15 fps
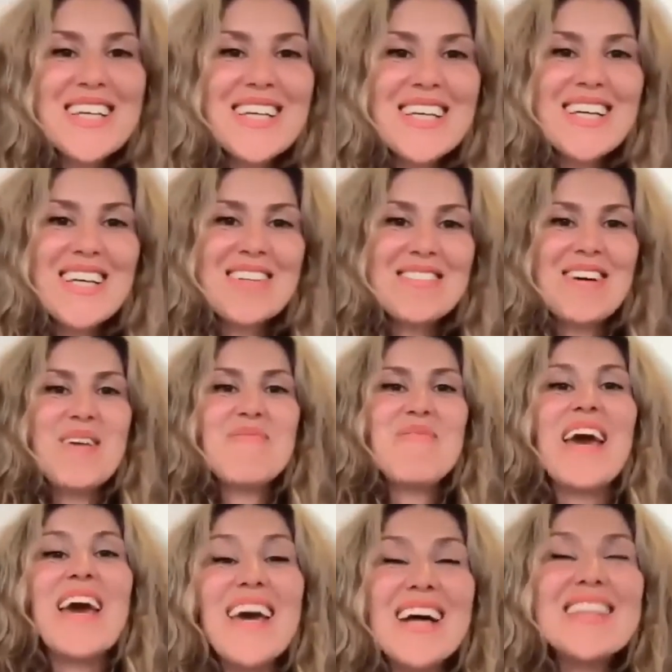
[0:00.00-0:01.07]
if I
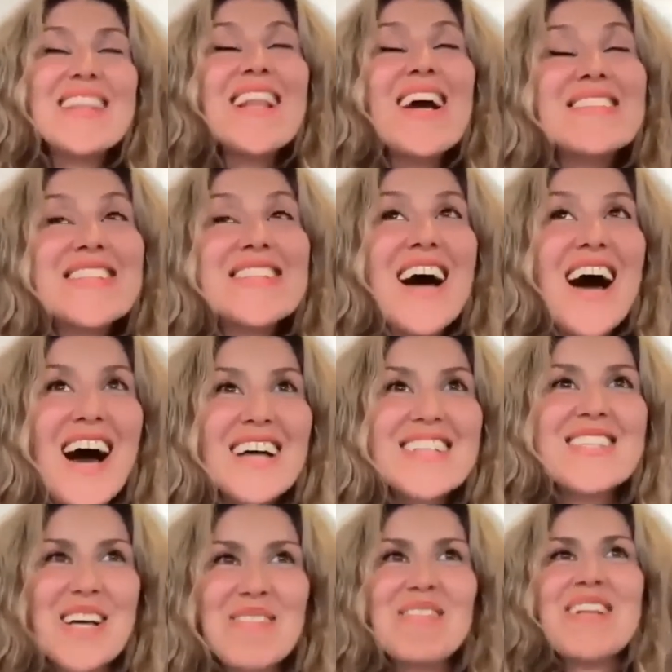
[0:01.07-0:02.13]
may, I'd love to add
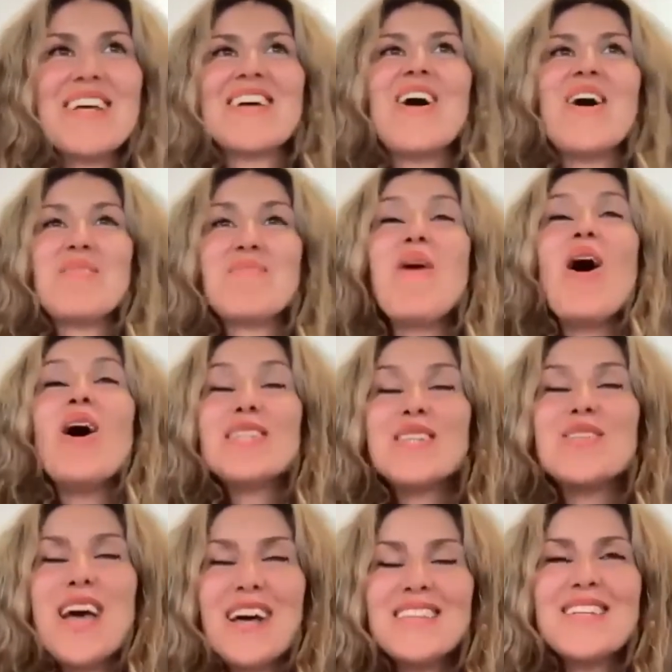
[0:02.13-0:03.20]
something positive,
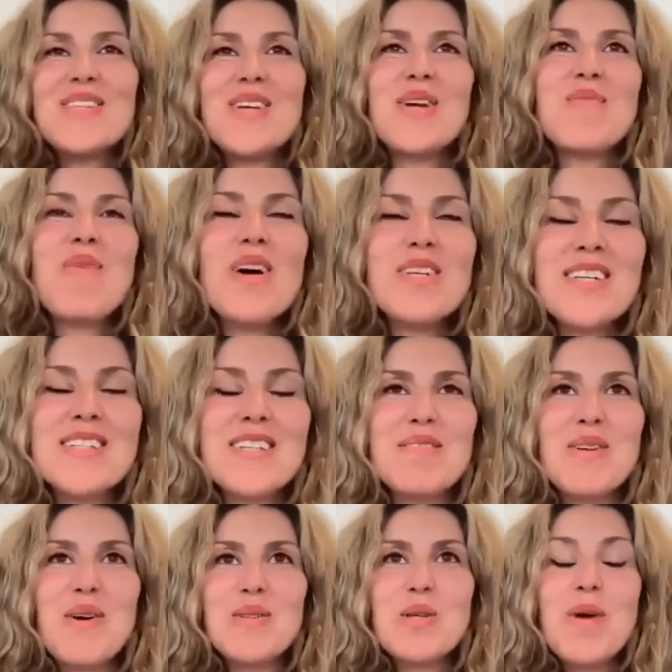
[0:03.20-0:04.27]
to end this on a positive
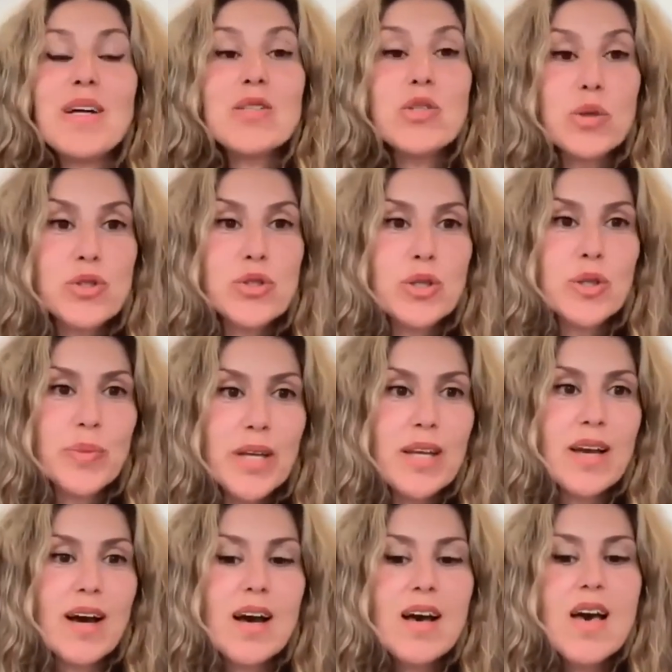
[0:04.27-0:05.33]
note about social
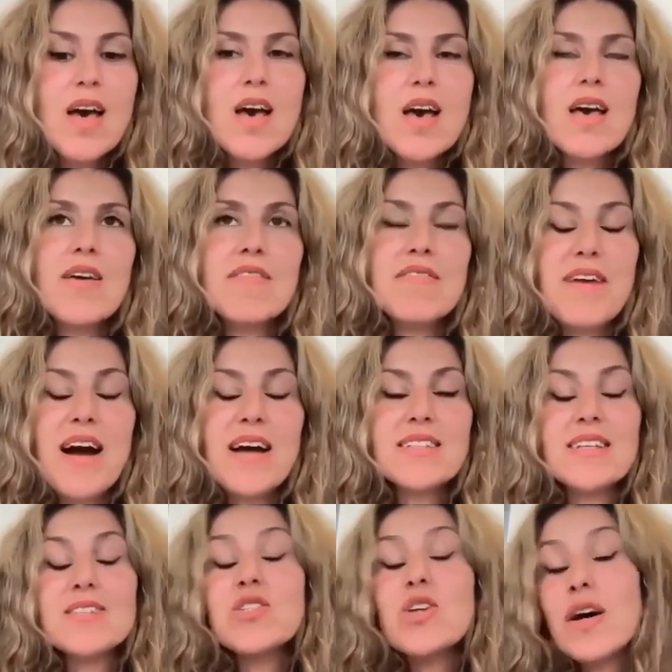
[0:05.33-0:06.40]
media. In fact,
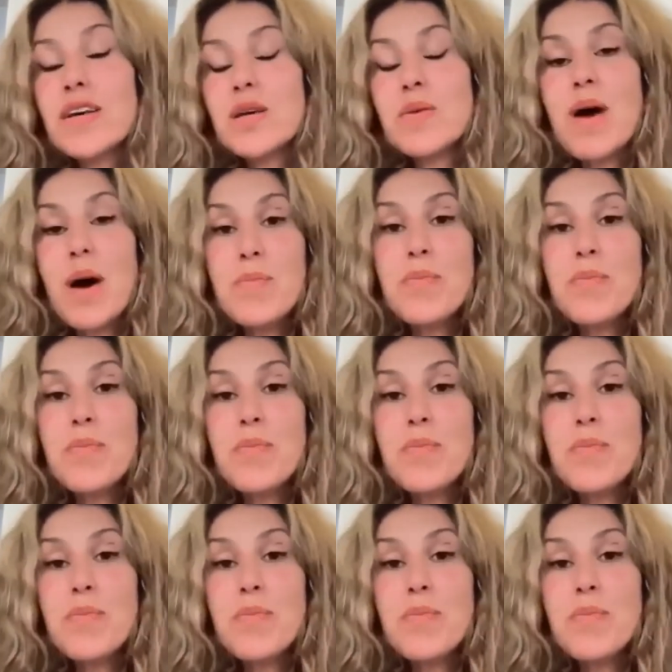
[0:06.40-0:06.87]
and talking about